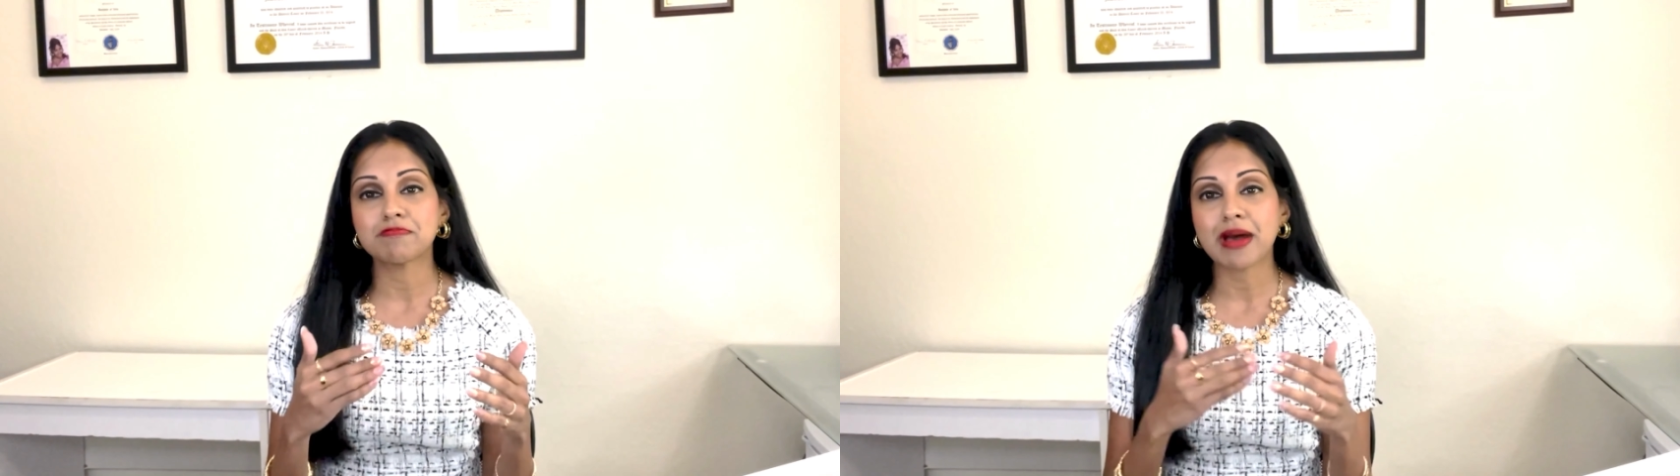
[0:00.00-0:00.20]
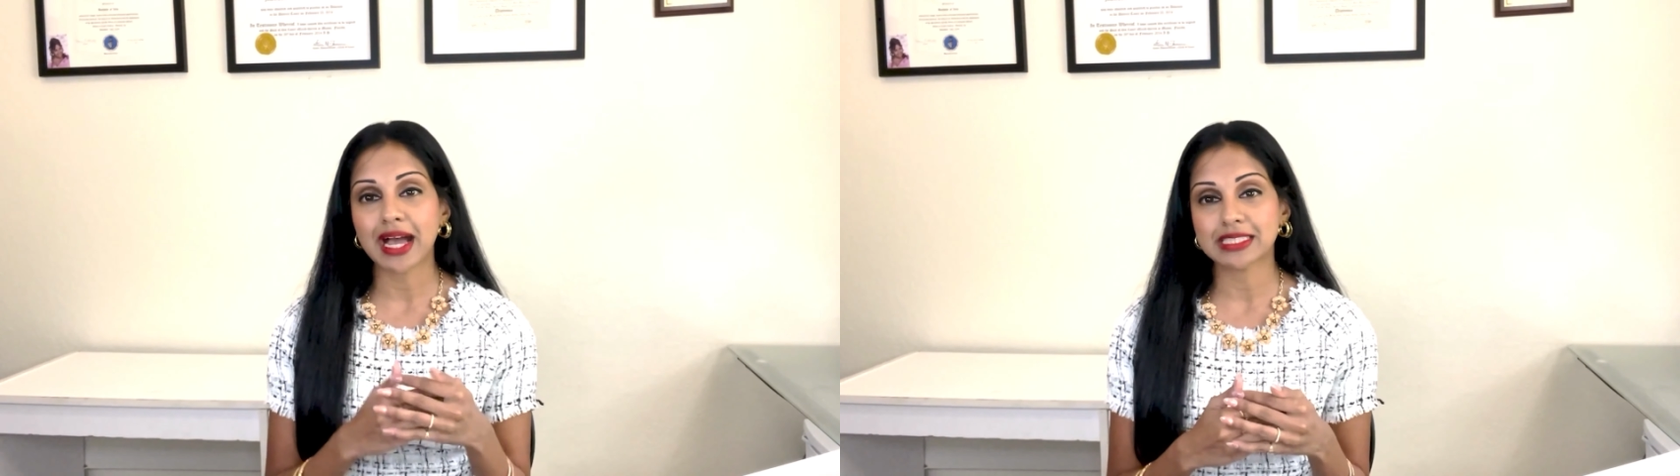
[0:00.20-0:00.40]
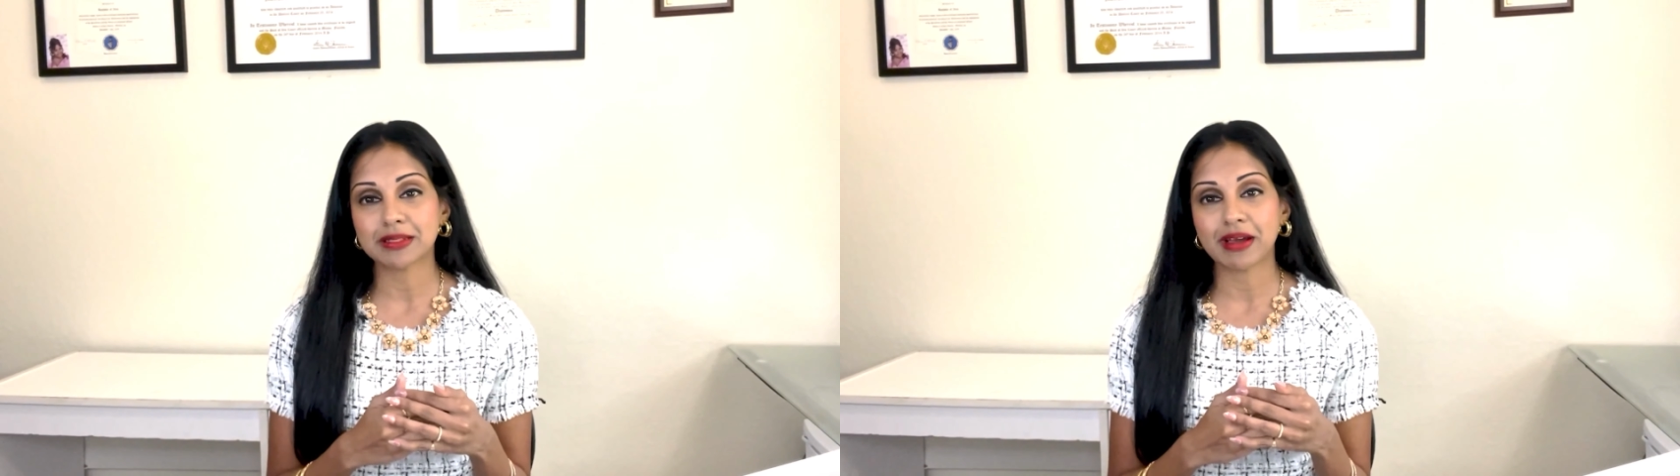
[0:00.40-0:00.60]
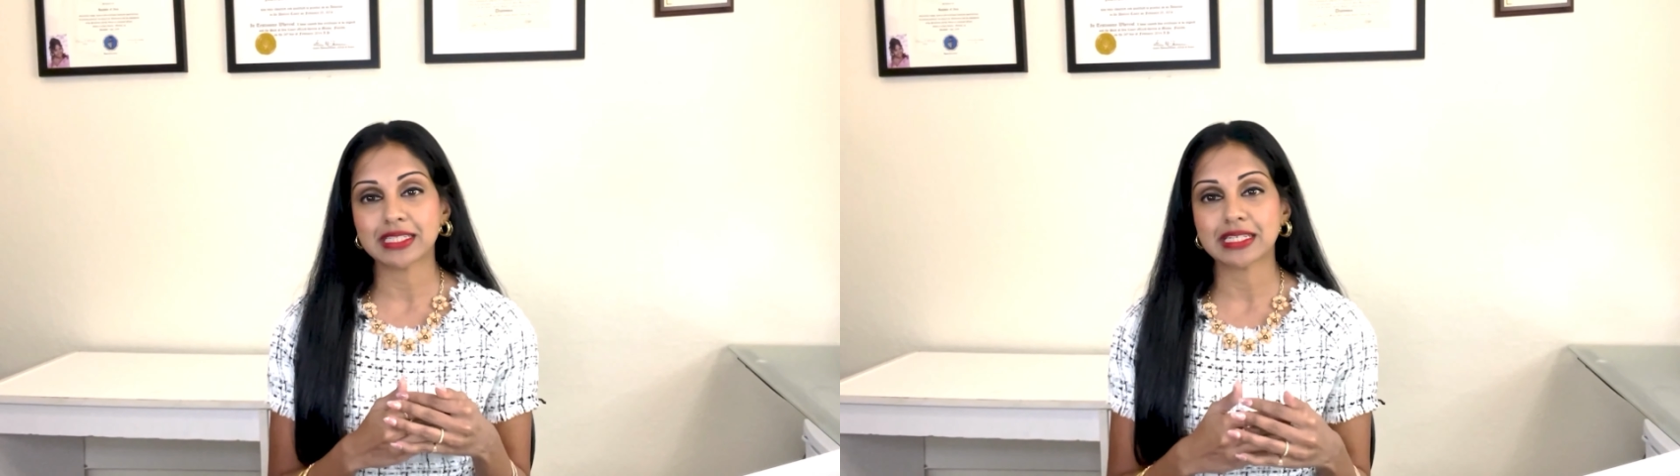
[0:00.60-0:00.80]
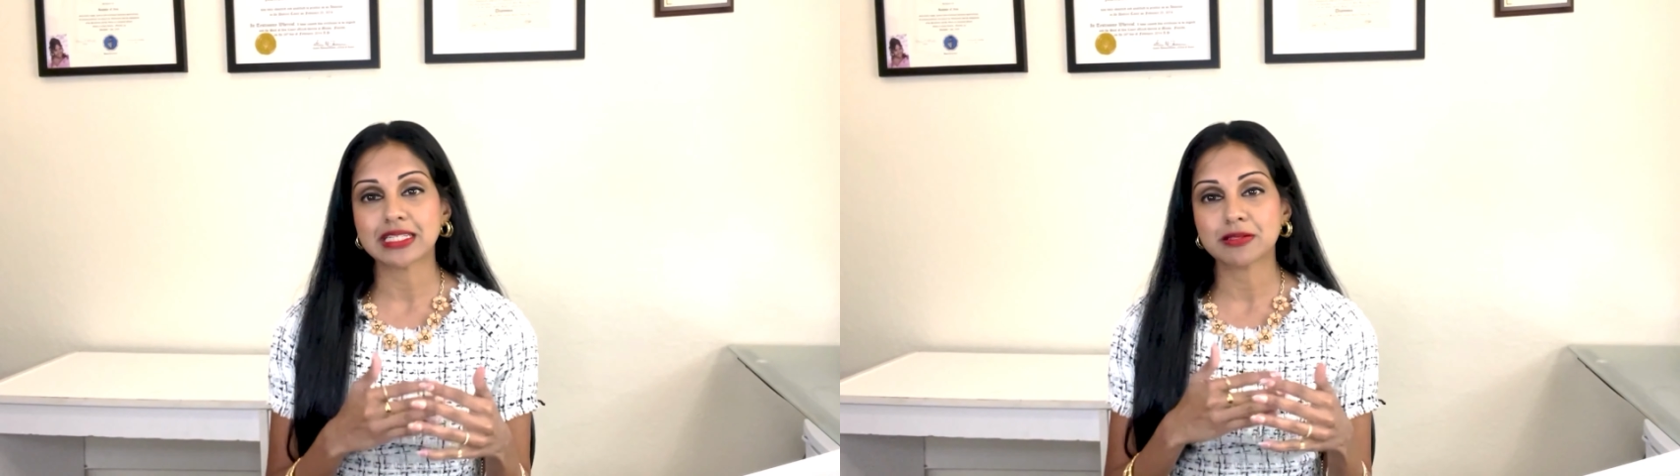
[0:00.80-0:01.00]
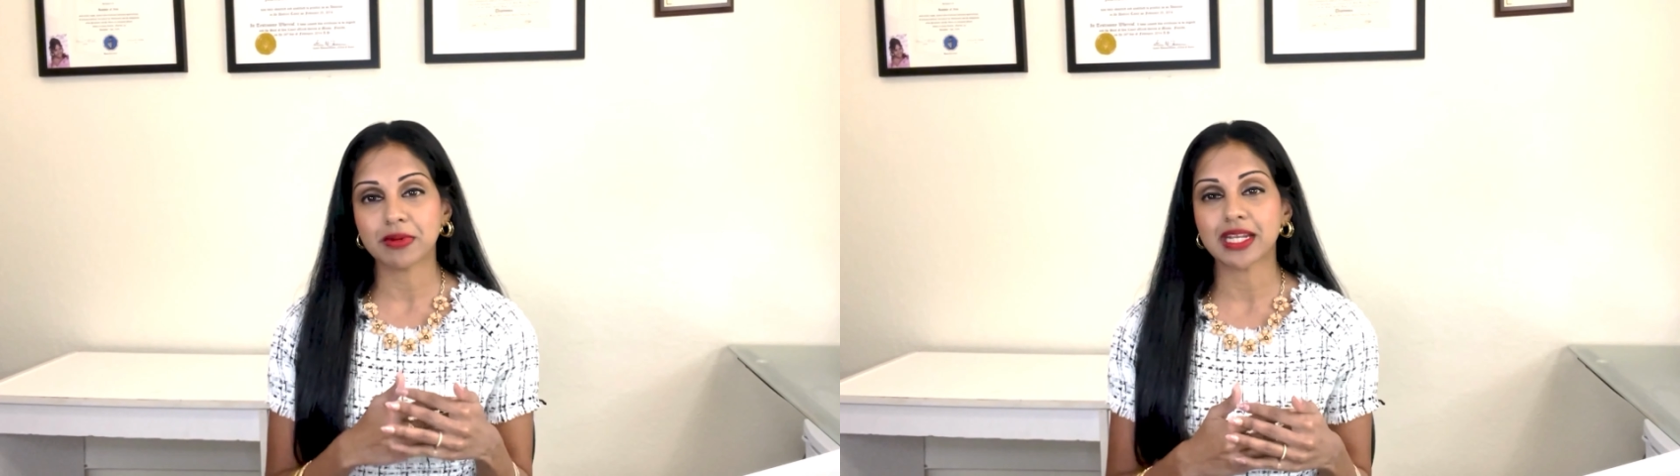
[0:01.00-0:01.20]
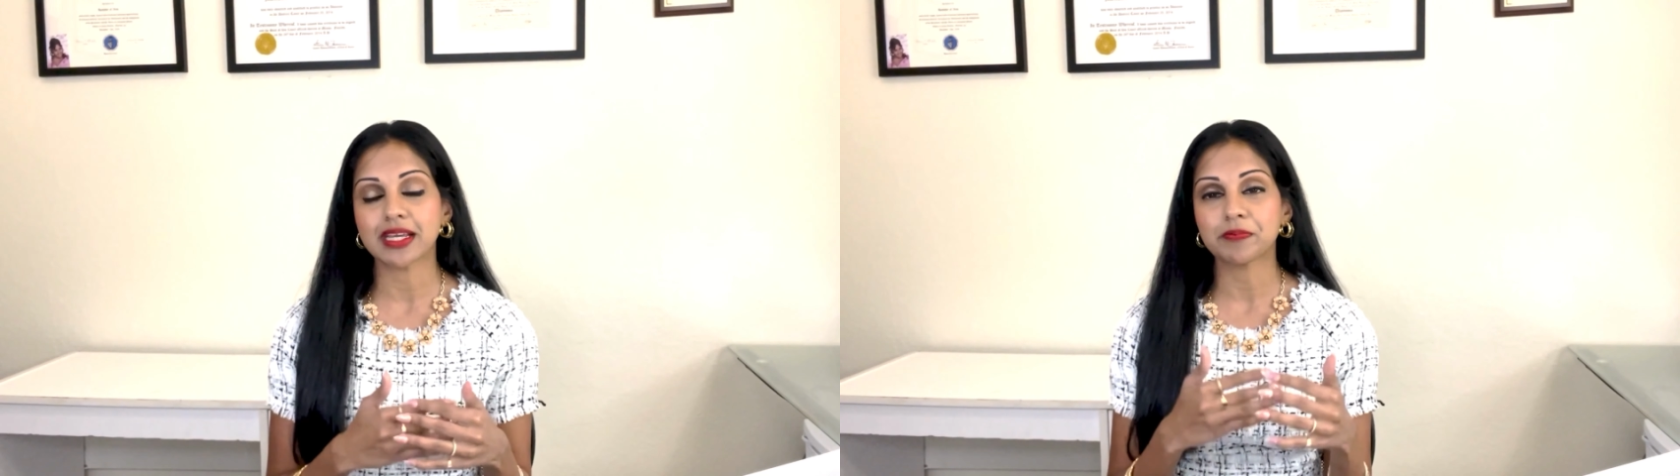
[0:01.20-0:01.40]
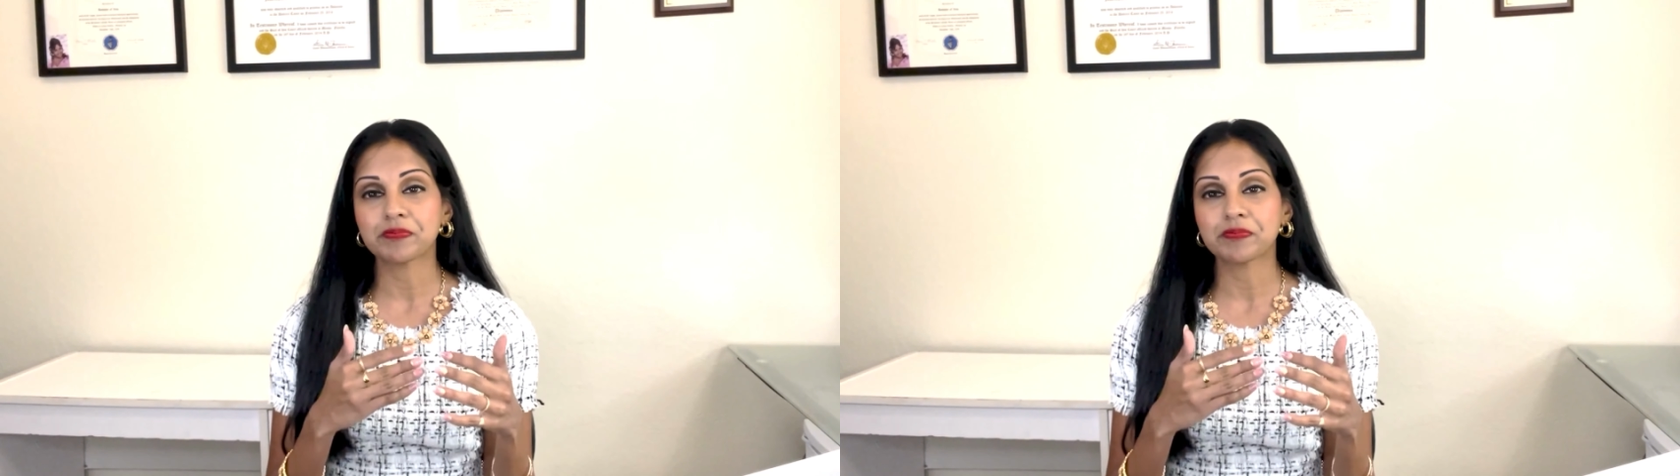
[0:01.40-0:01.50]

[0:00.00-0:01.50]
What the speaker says: maximizing its money